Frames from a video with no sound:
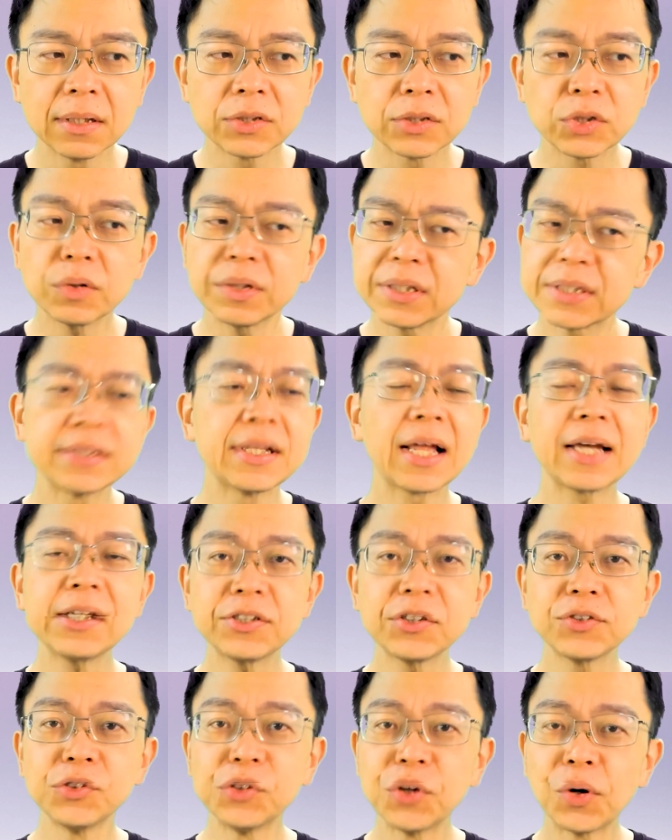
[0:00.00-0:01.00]
So it's nice
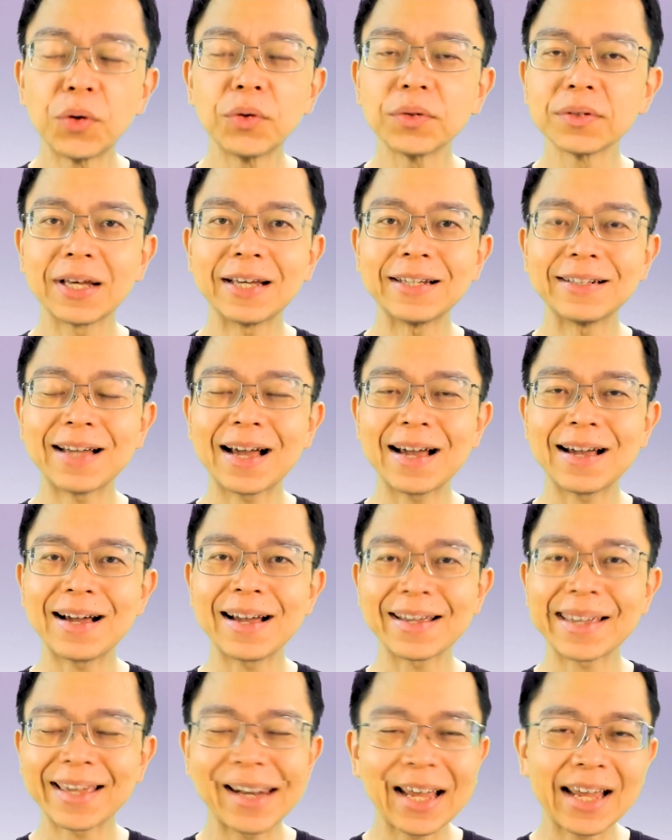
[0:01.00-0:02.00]
to know that
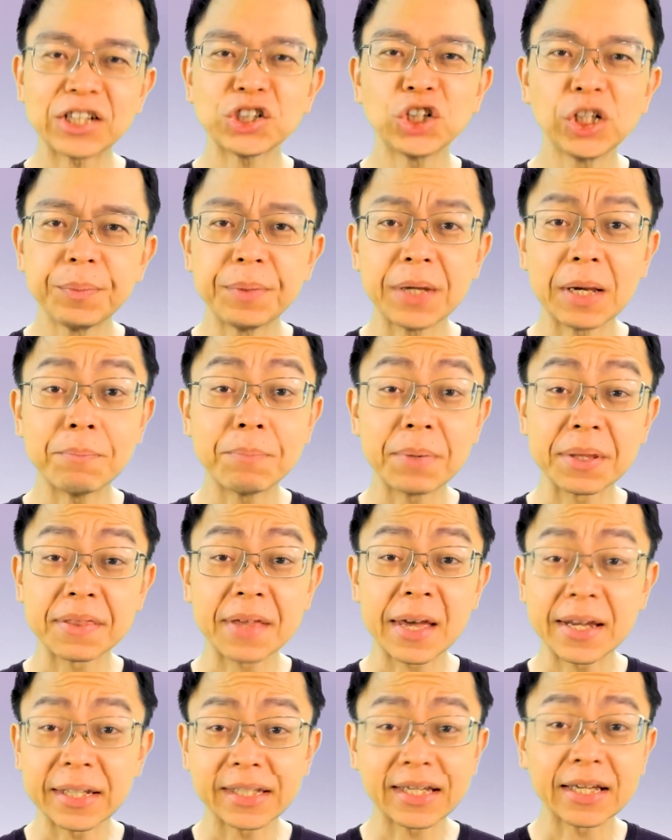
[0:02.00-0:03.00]
I can actually be
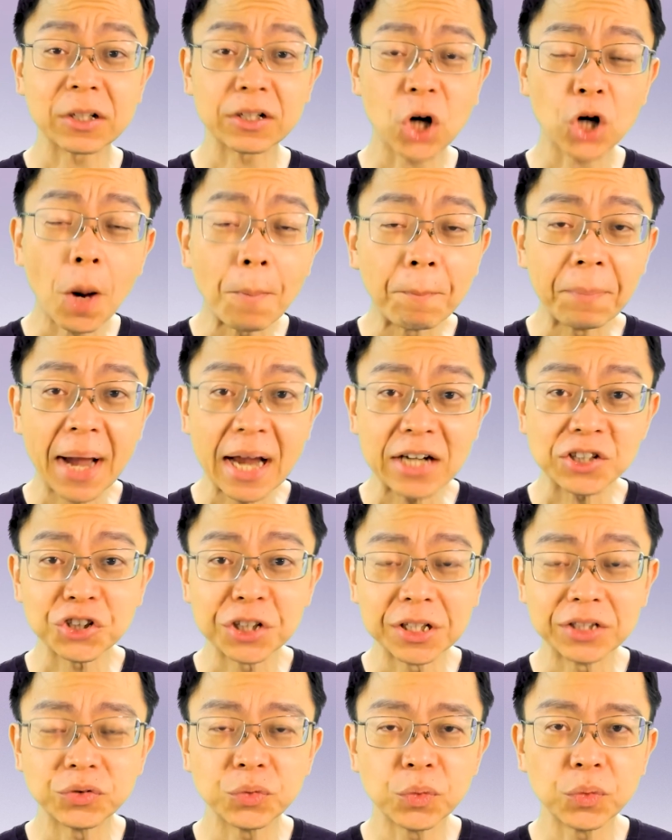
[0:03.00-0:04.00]
empathetic and
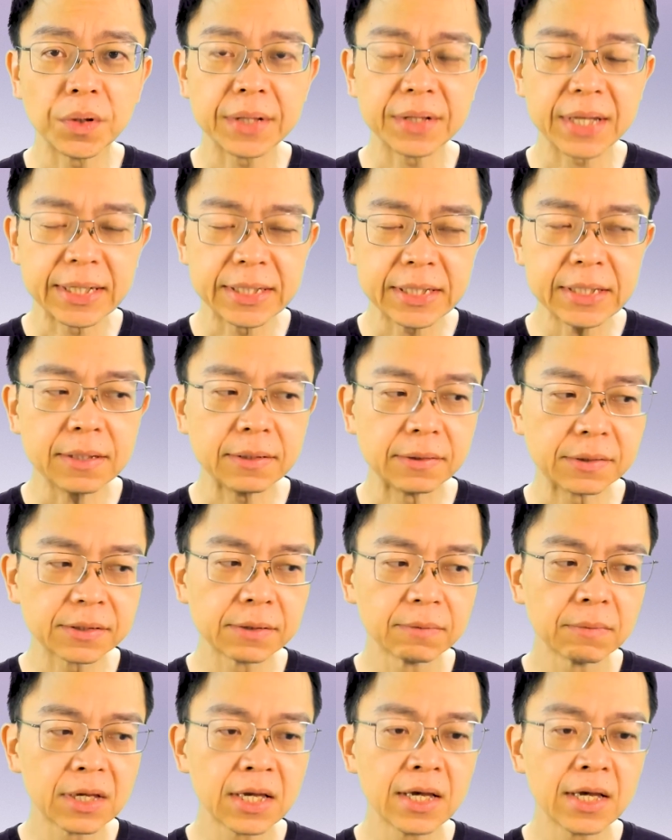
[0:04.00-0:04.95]
compassionate toward their needs.